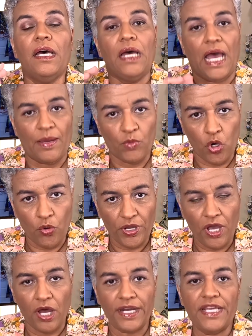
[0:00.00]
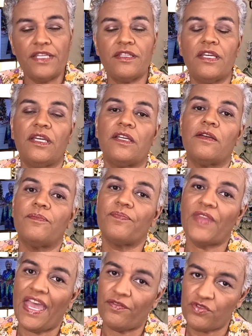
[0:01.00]
I'm going on it.
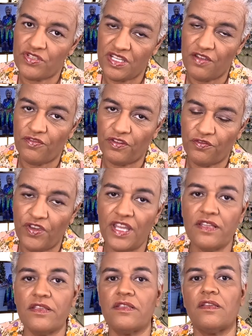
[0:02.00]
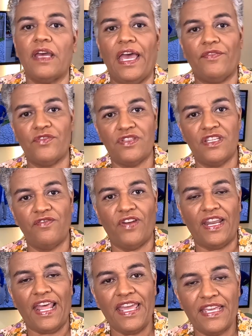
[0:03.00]
I have to see if it fits. I have to see if I
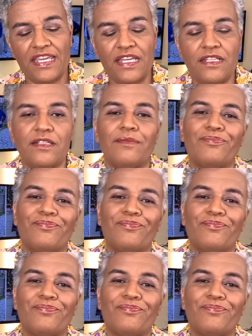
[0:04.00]
like it.